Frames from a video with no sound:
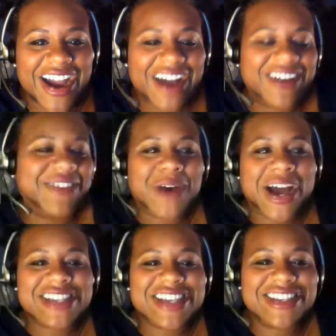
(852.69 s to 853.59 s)
I don't even know
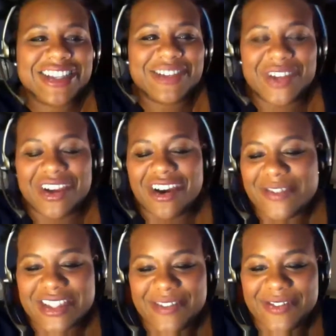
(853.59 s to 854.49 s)
why I set the
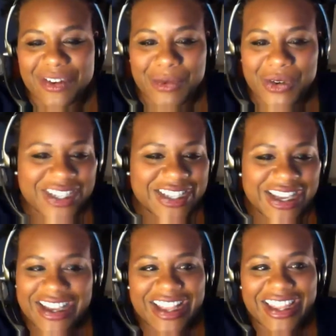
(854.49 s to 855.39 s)
DVR for stuff no more because
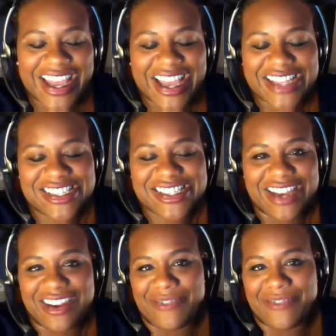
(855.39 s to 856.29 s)

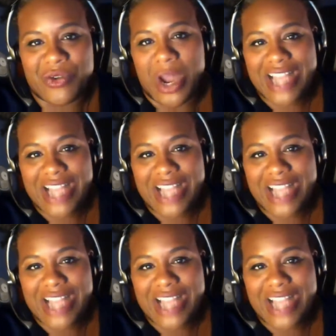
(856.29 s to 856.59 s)
I don't even watch